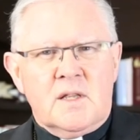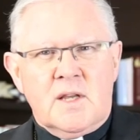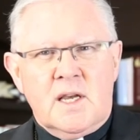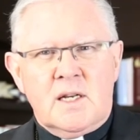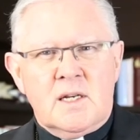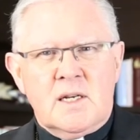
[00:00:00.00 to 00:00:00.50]

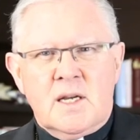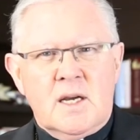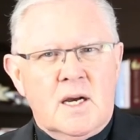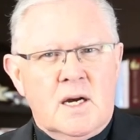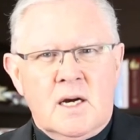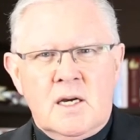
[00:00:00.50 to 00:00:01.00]

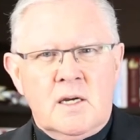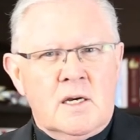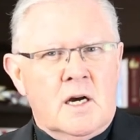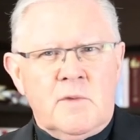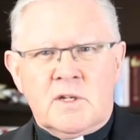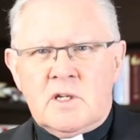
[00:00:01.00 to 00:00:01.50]
then
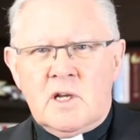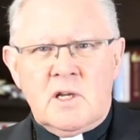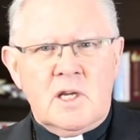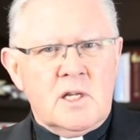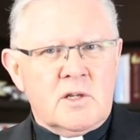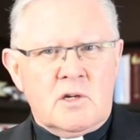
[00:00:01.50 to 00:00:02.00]
I'm not going
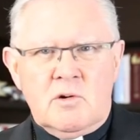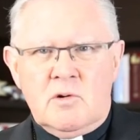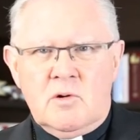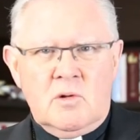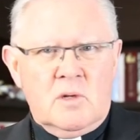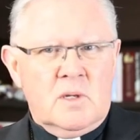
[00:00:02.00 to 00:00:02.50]
to hear the
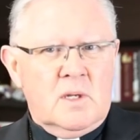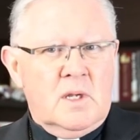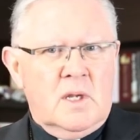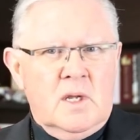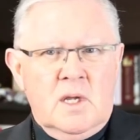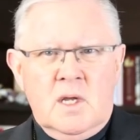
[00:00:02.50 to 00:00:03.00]
call.
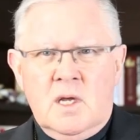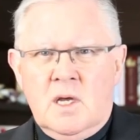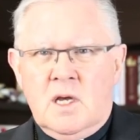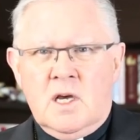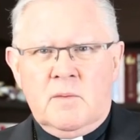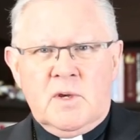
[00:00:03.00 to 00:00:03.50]

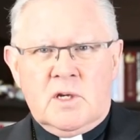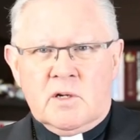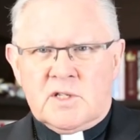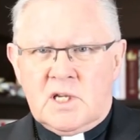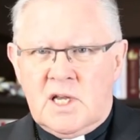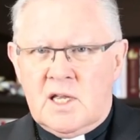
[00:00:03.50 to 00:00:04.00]

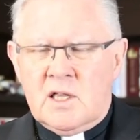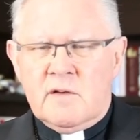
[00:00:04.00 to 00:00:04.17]
Because again,